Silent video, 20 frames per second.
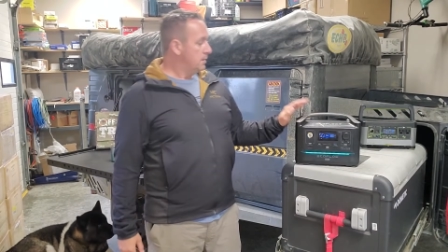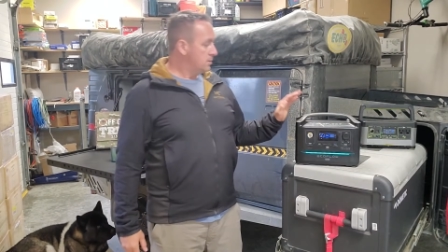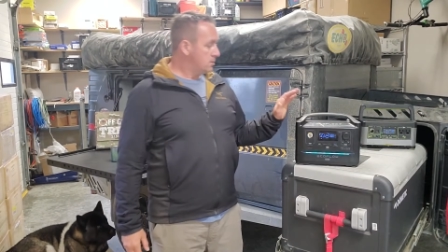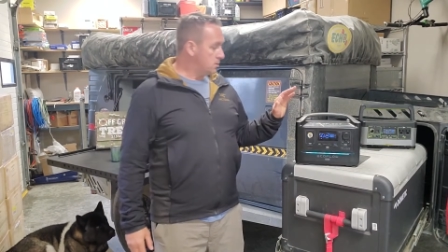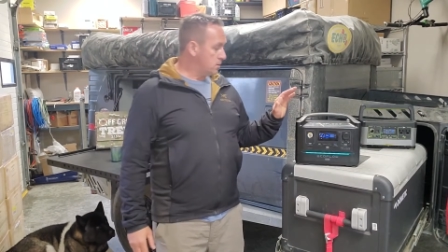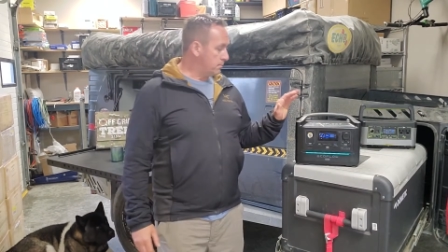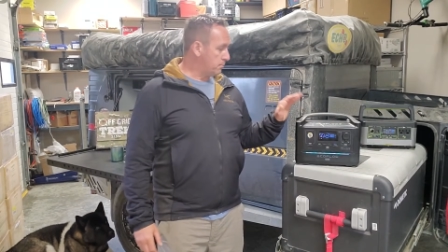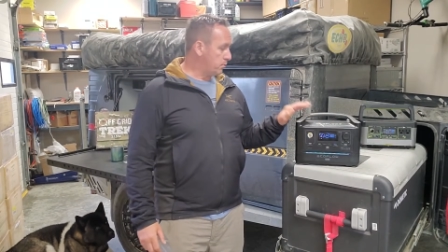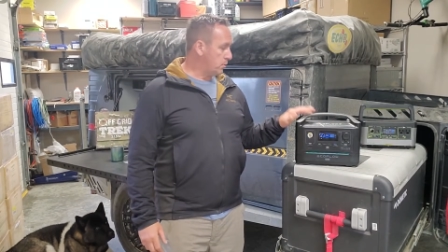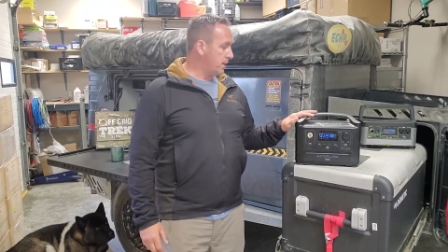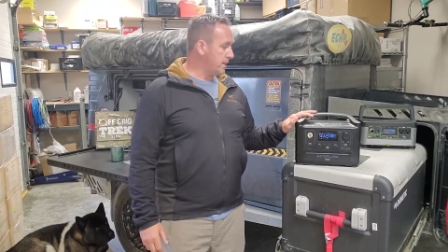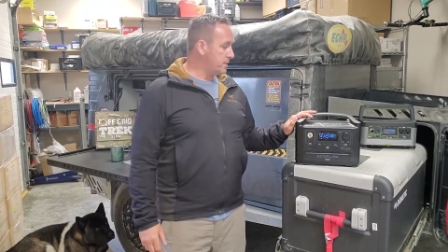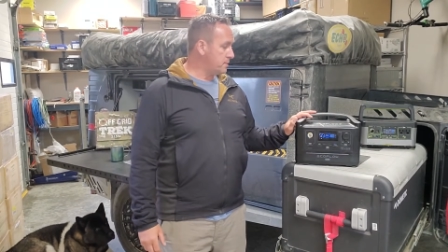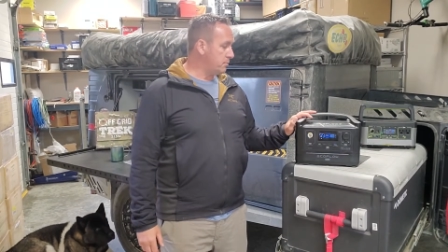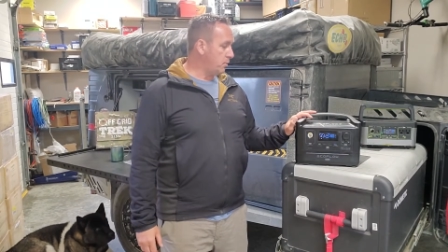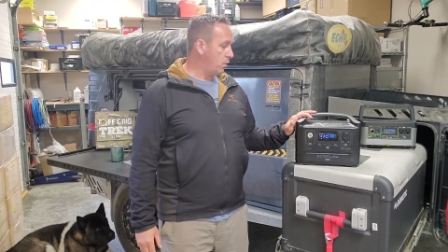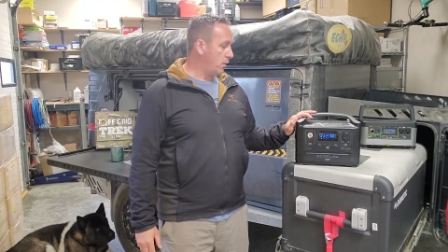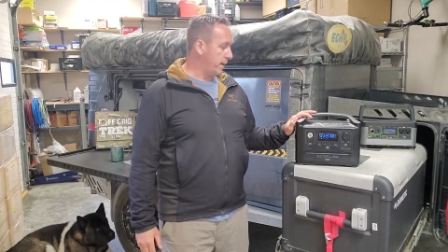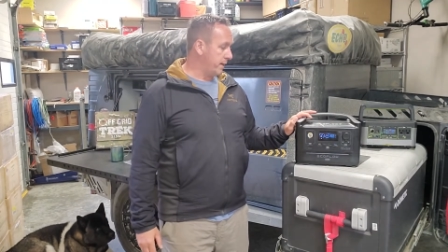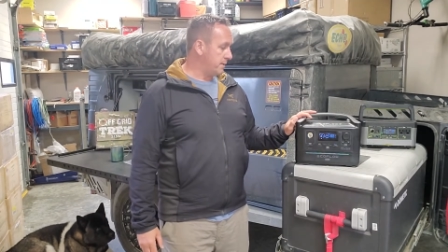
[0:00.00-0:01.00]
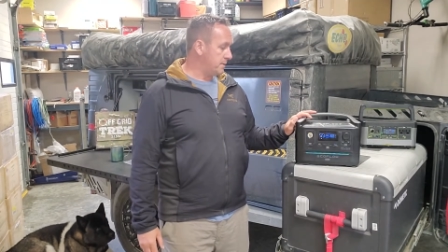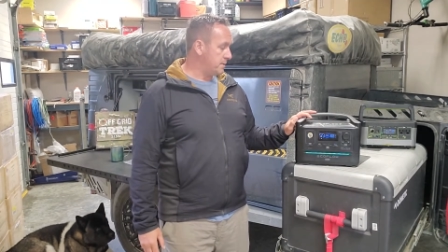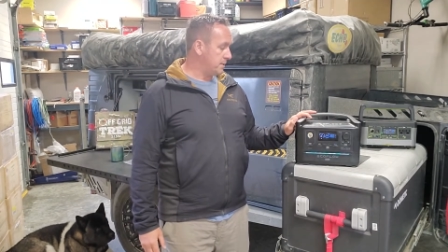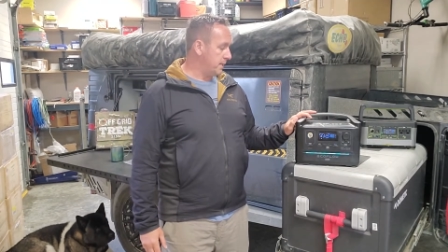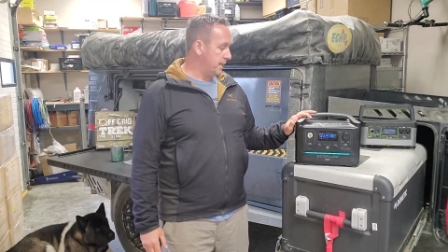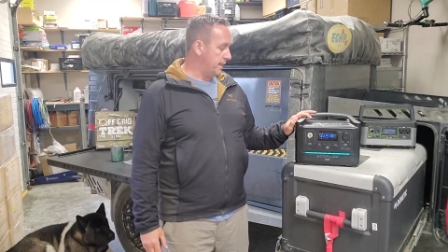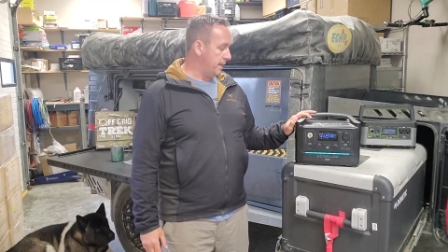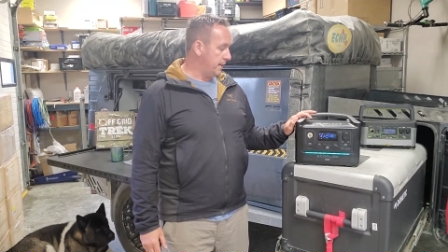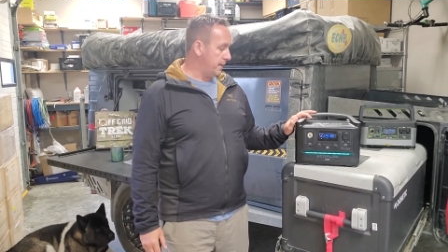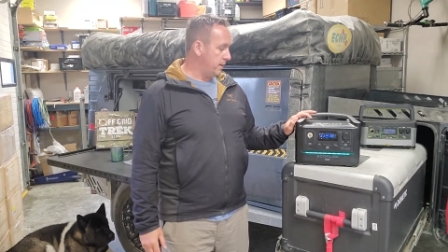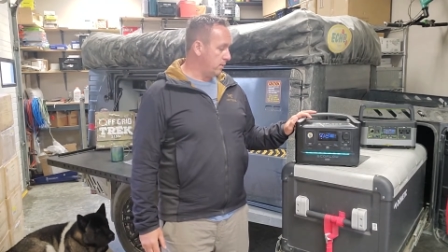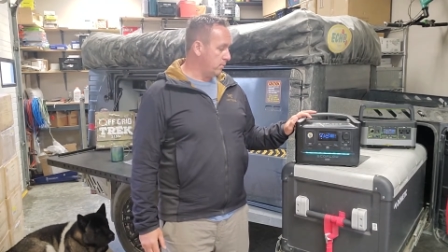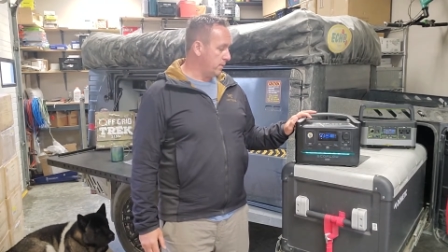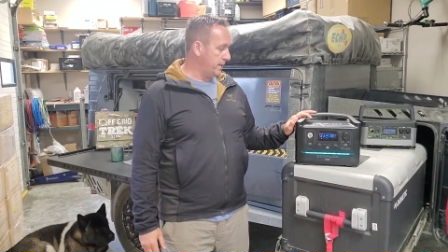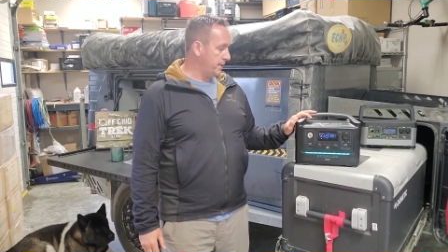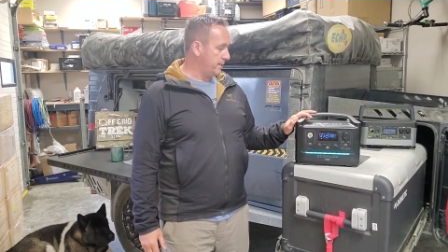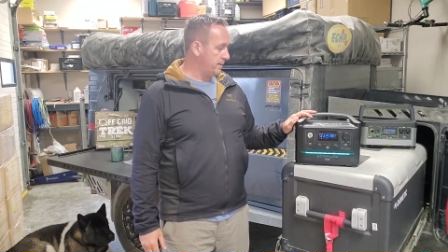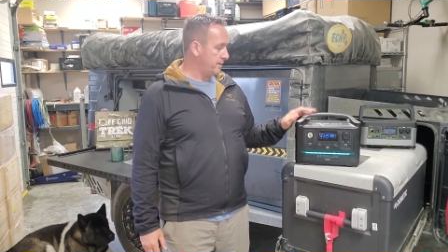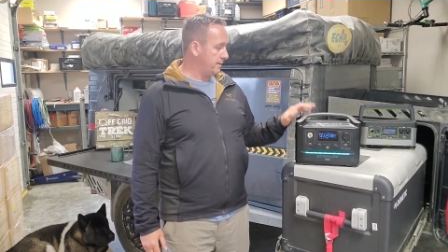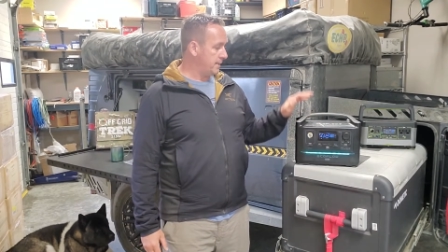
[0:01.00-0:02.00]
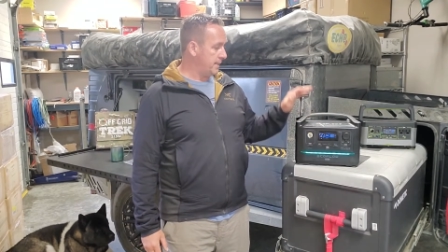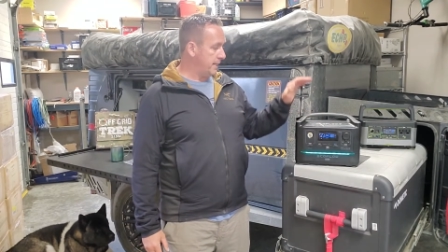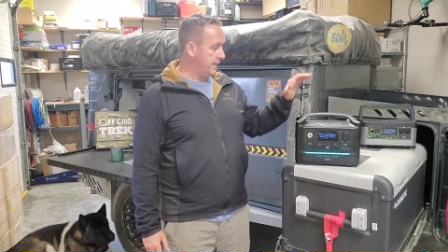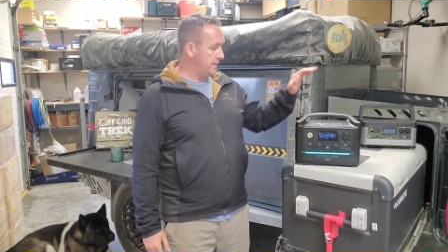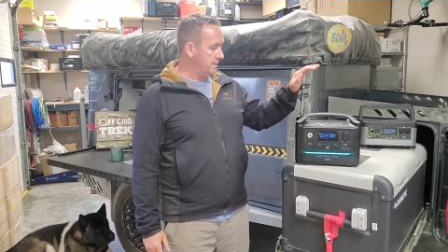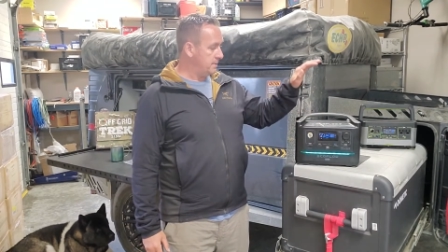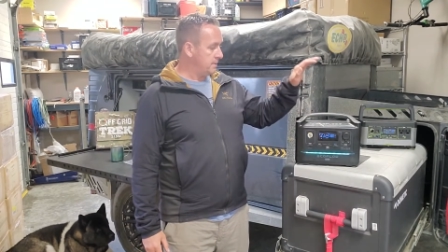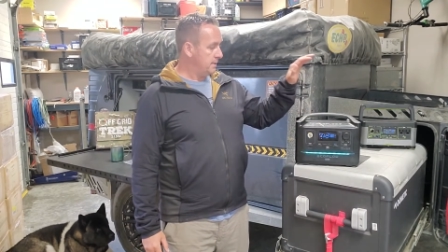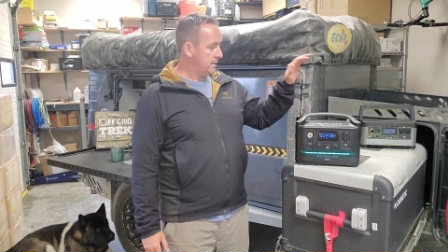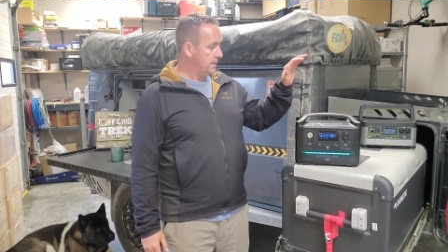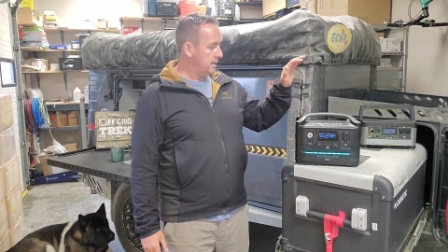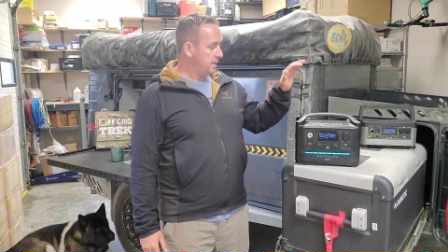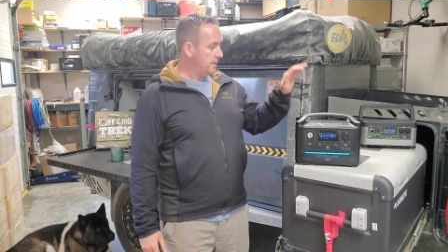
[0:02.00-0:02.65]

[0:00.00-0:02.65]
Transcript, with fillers: So price point, uh, right out of the gate,